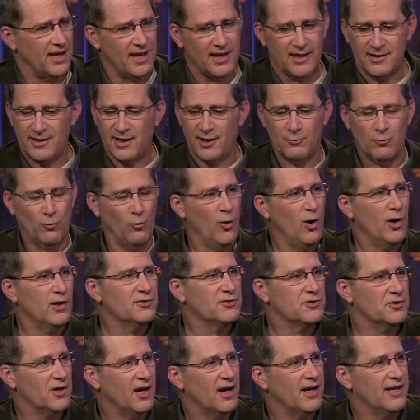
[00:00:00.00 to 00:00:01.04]
They had that
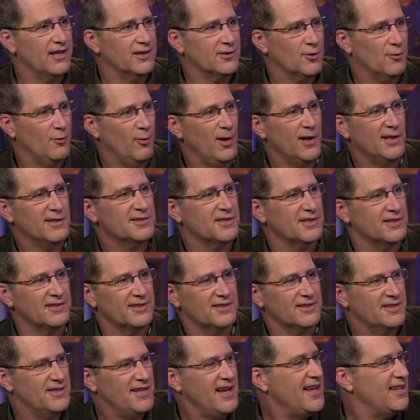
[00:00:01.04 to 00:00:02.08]
one giant Quonset
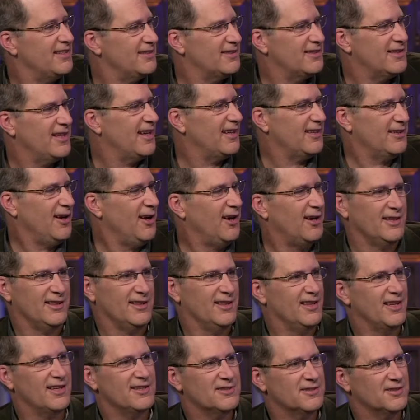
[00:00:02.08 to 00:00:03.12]
tent, that hut
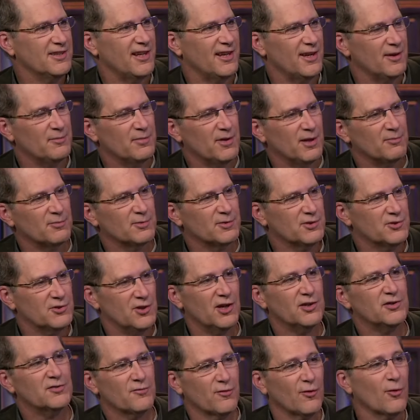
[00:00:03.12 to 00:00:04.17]
they set up that was
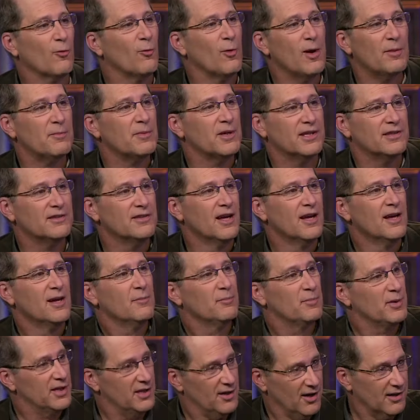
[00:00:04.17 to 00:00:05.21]
just for women
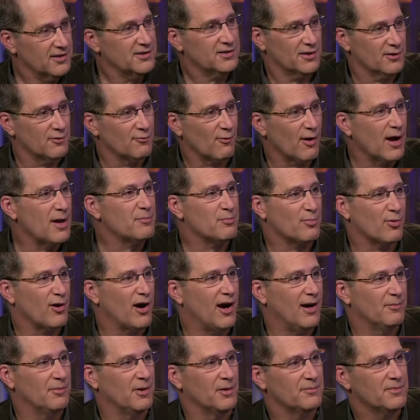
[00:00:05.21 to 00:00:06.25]
because of the rape
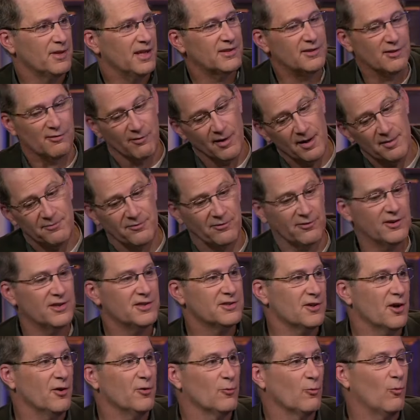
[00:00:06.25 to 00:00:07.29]
problem, that the rape
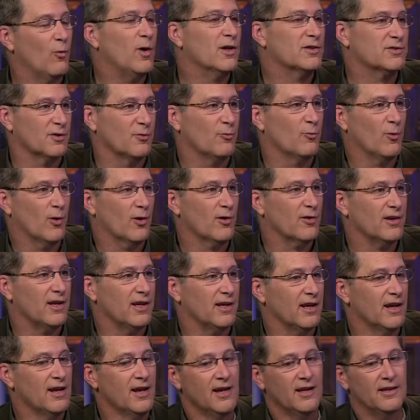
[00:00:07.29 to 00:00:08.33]
free zone wasn't
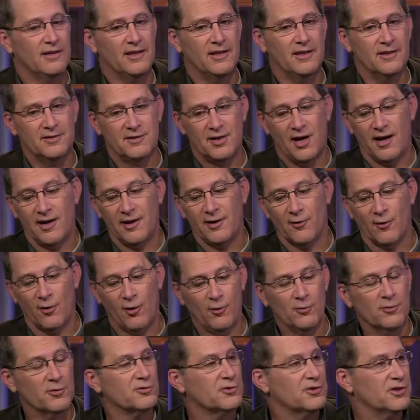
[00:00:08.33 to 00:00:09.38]
working. The
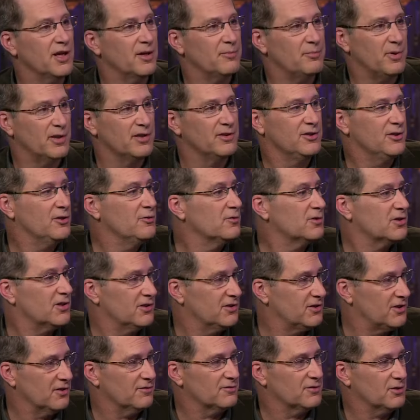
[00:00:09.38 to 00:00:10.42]
entire ownership and
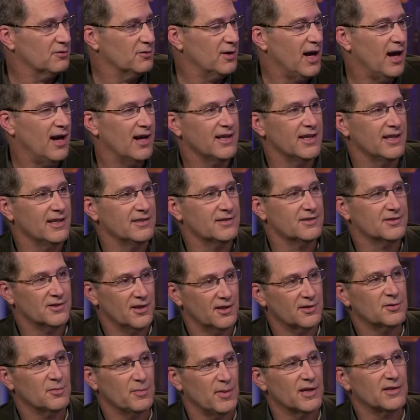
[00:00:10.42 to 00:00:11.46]
usage of Zuccotti is
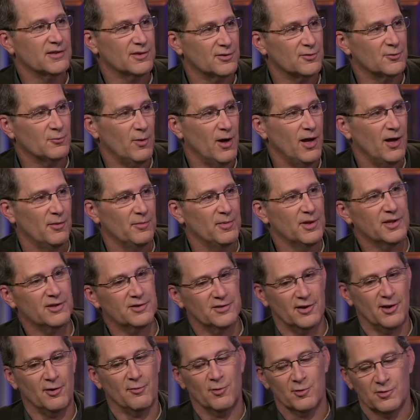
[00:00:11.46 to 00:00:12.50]
suspect as well
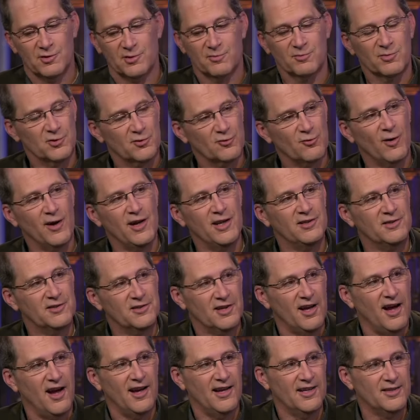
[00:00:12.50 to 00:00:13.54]
because there were some
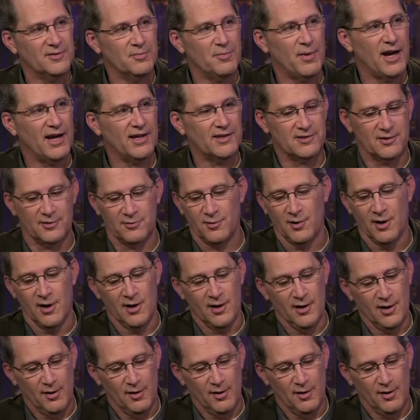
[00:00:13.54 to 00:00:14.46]
strange ties back to